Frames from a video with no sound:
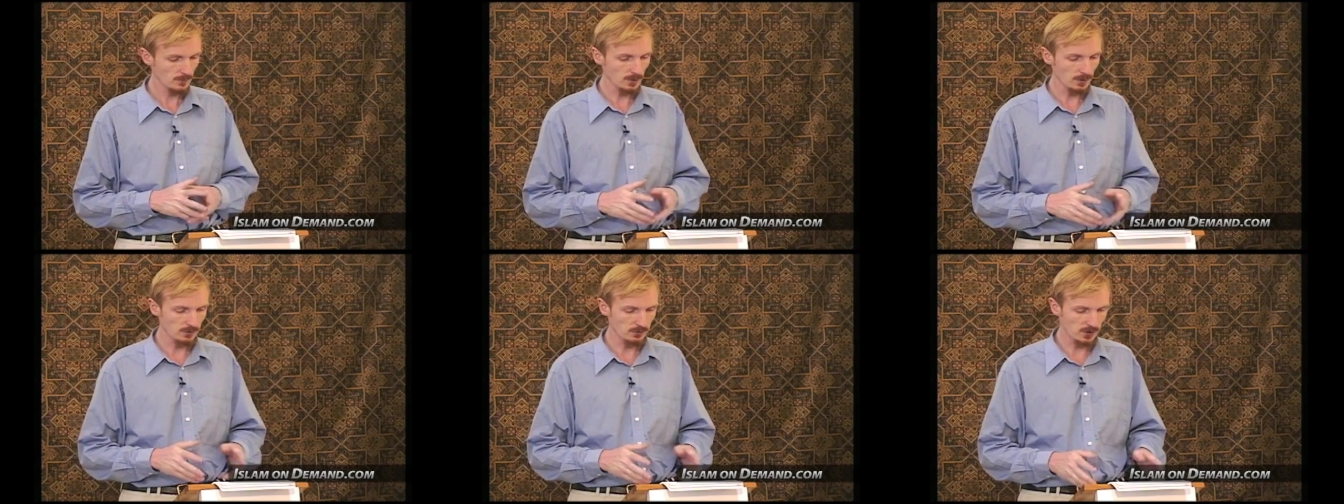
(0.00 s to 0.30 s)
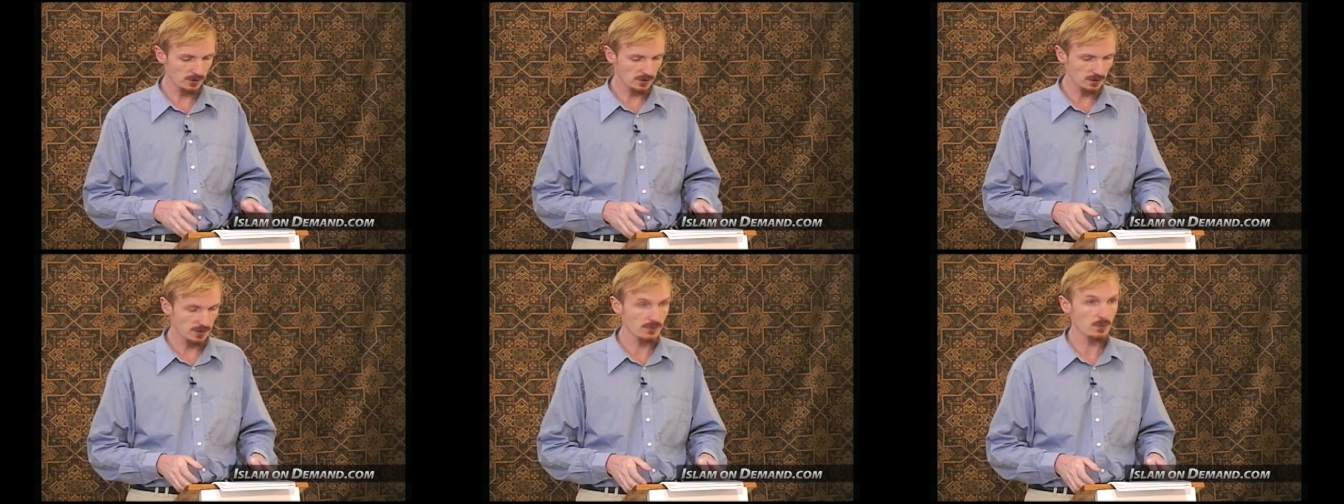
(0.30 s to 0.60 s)

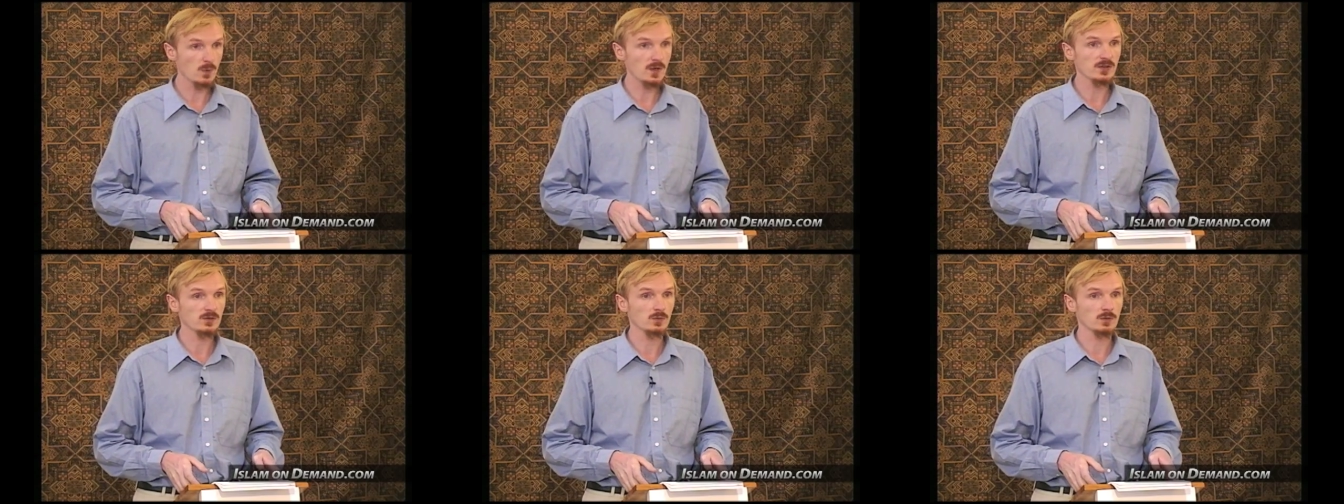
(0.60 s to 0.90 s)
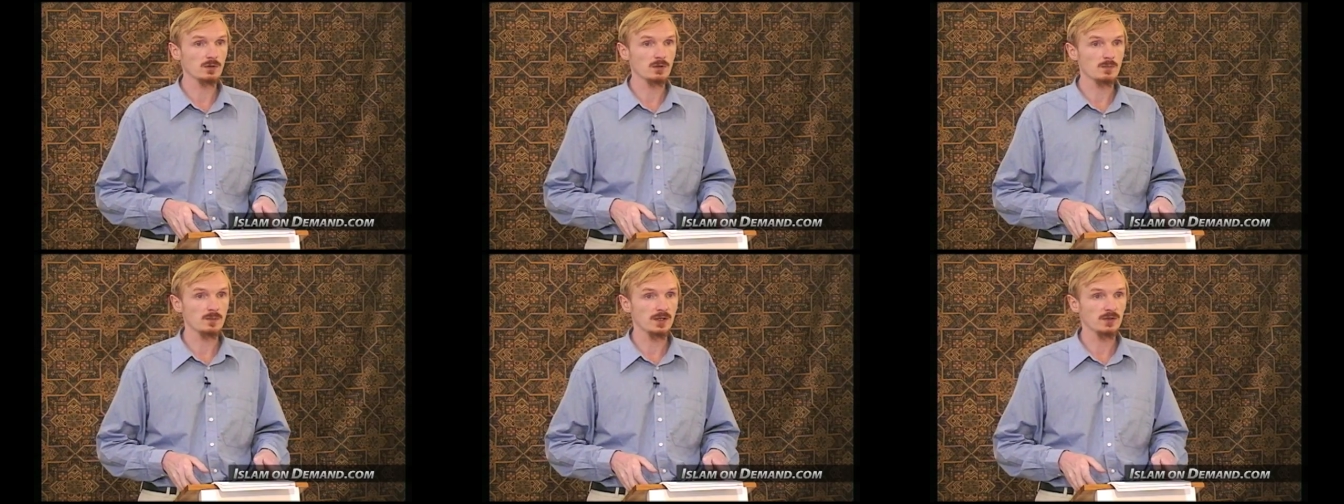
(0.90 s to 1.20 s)
certainly in the West,
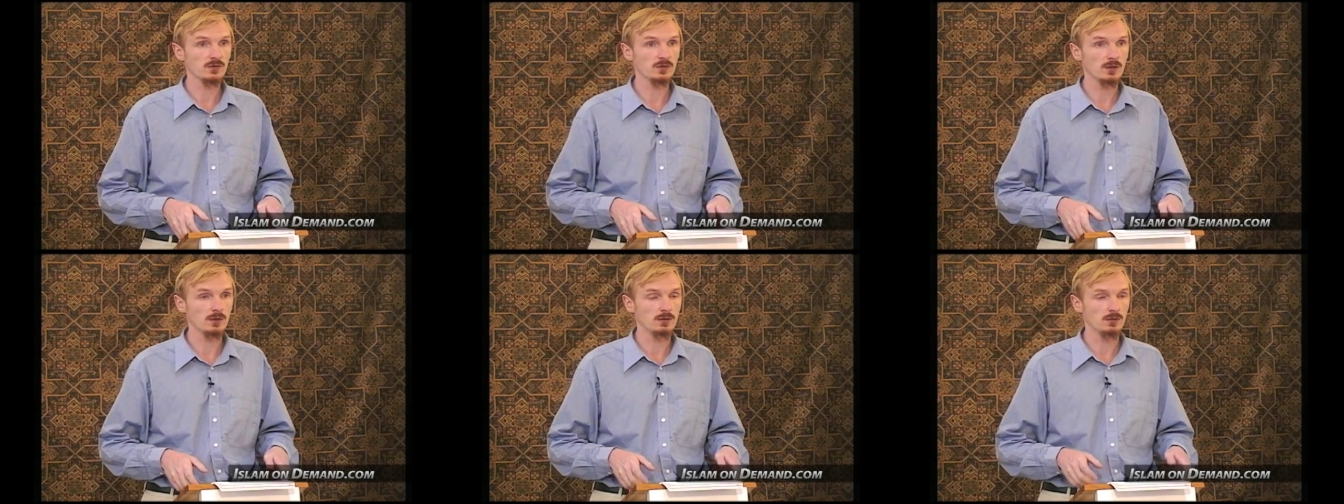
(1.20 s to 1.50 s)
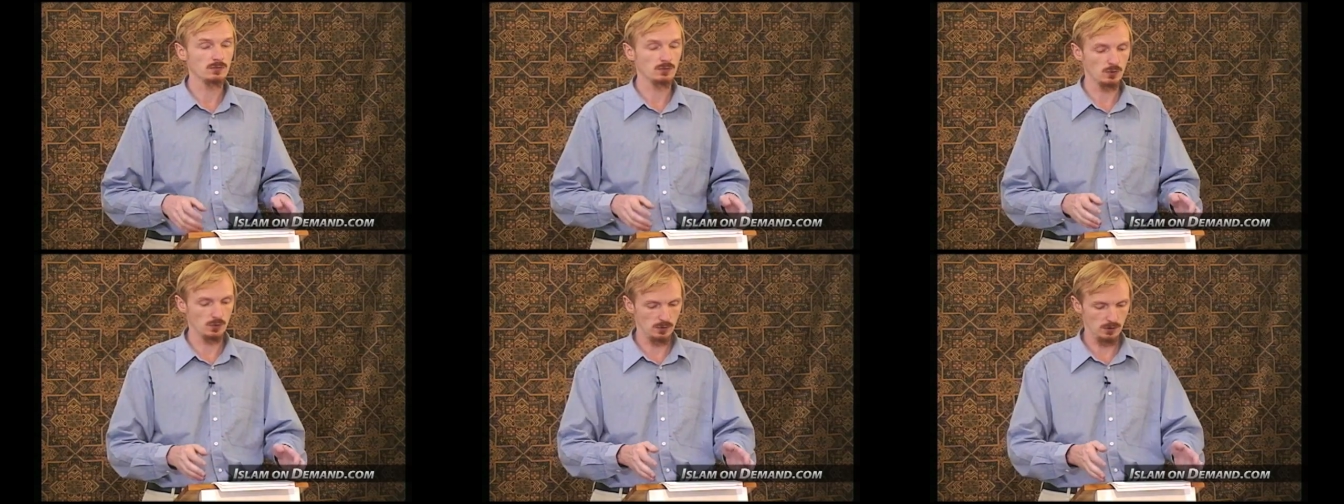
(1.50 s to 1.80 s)
one of the best known
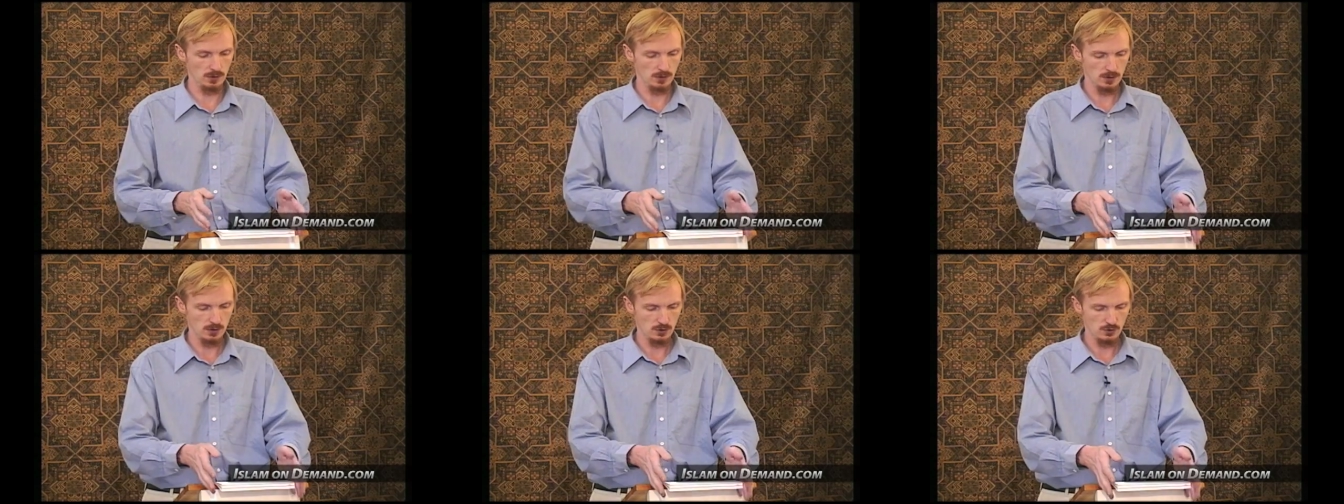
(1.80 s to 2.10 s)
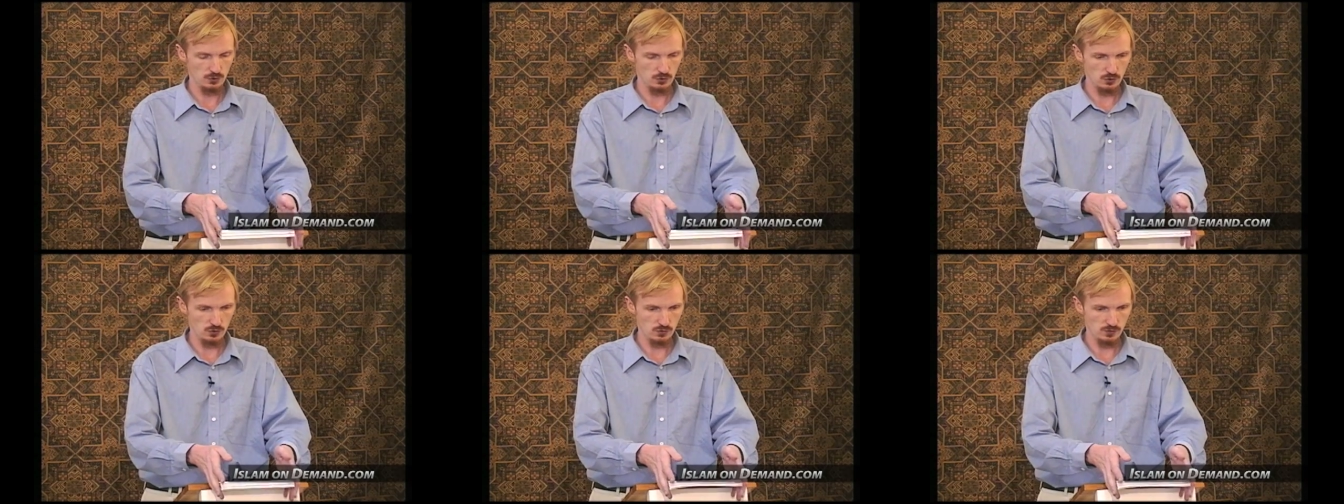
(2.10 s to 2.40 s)
of all
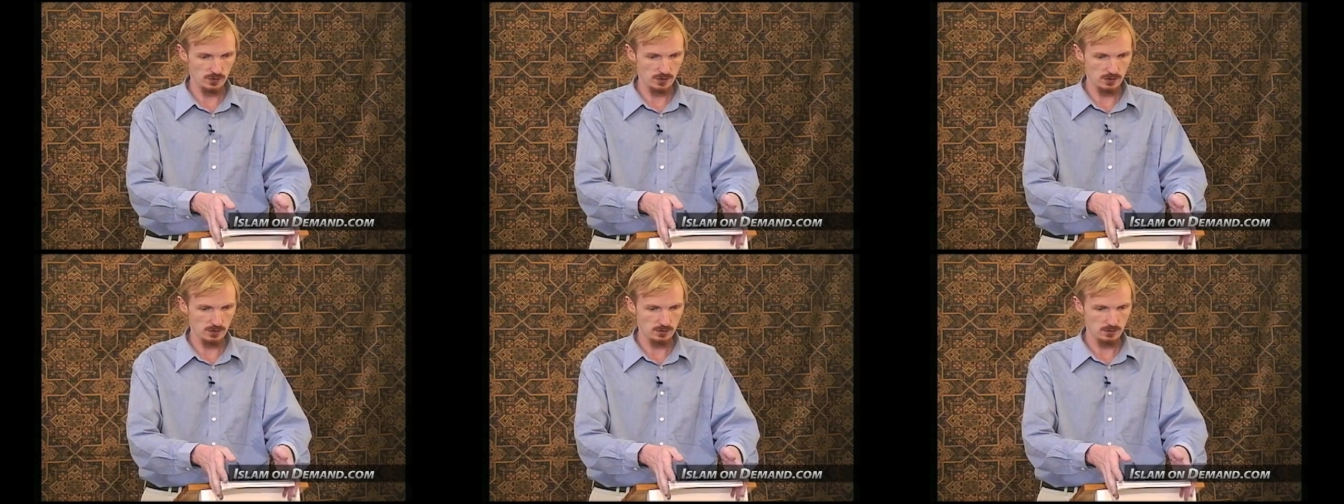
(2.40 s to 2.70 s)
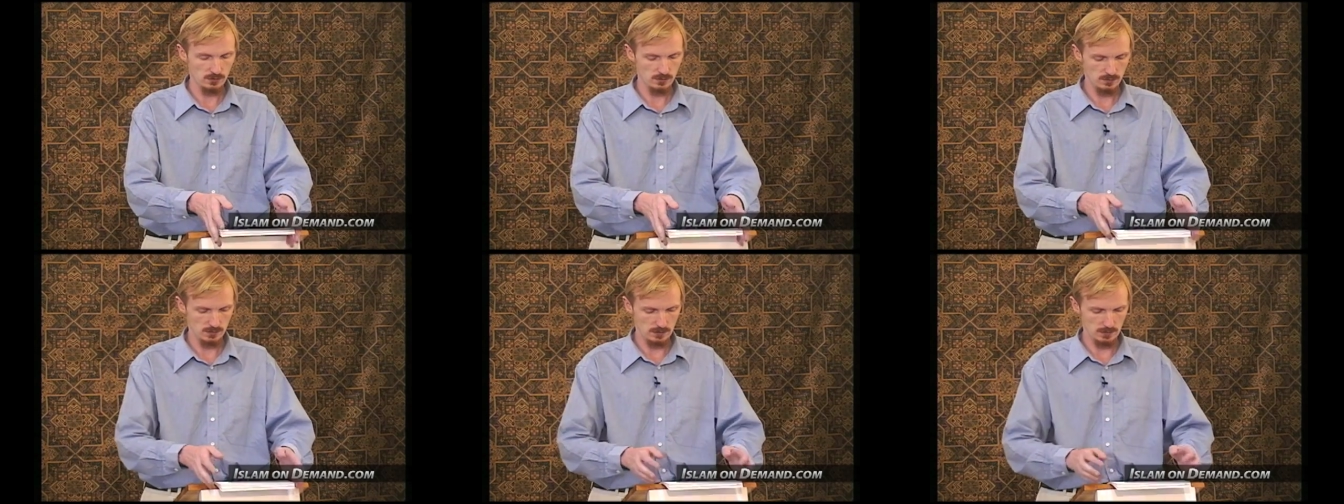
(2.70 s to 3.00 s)
Sufi
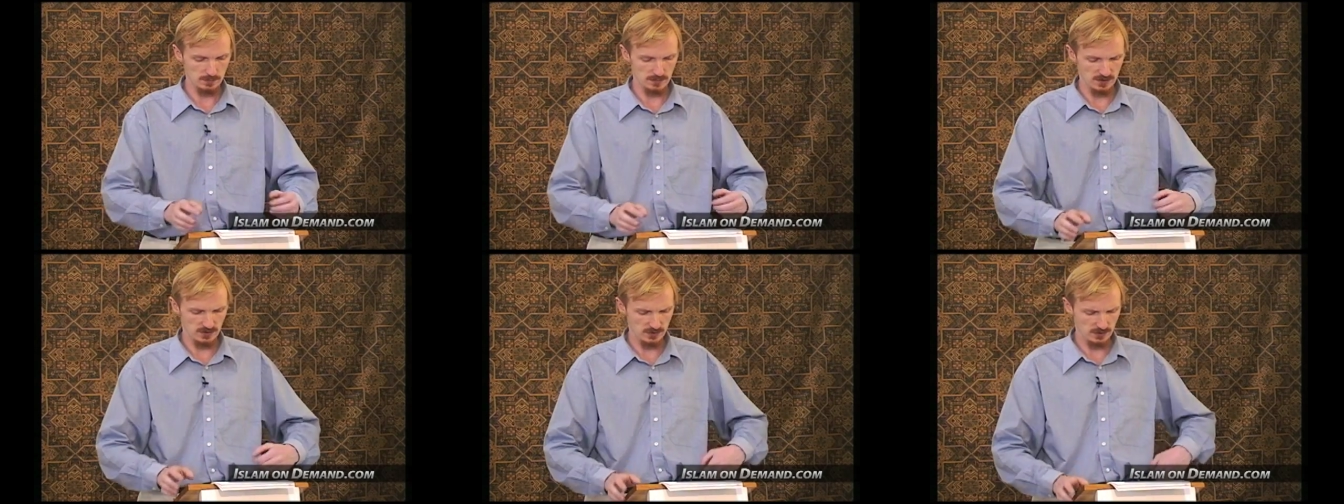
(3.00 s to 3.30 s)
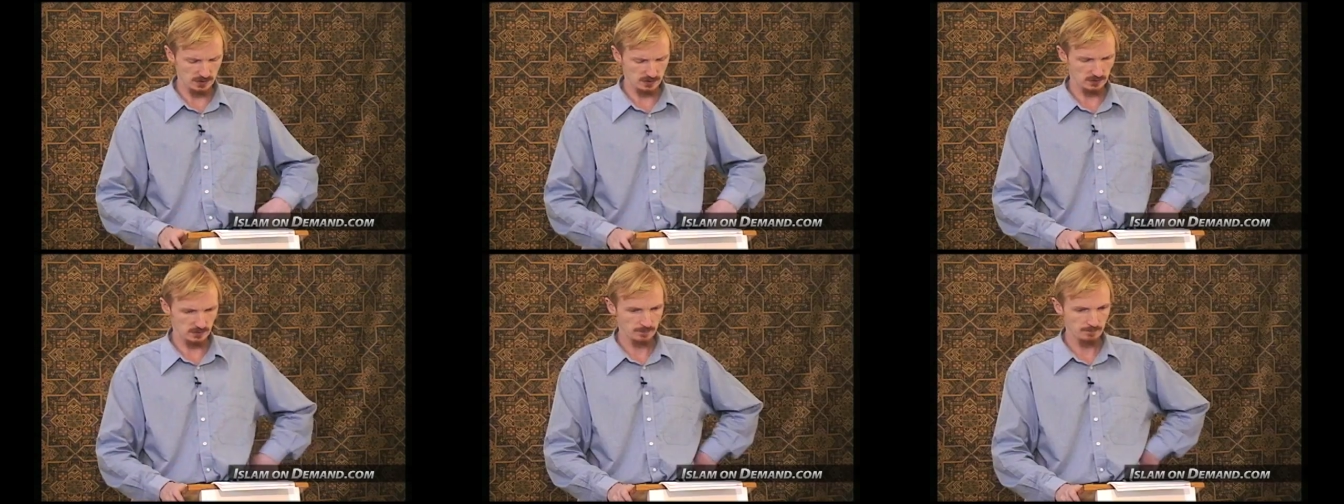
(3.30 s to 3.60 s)

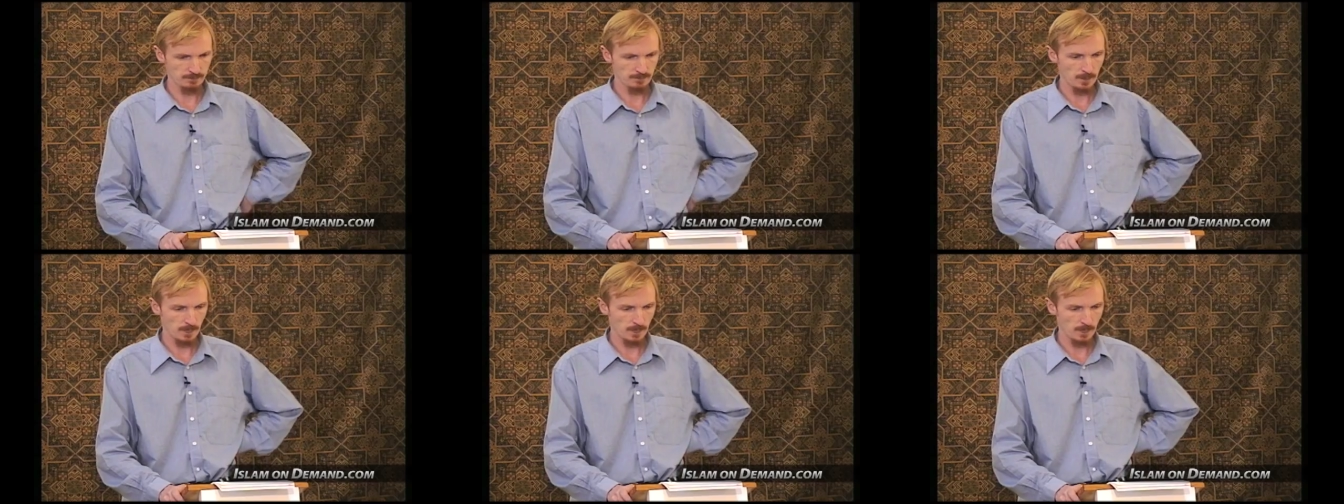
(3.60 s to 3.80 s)
mystics,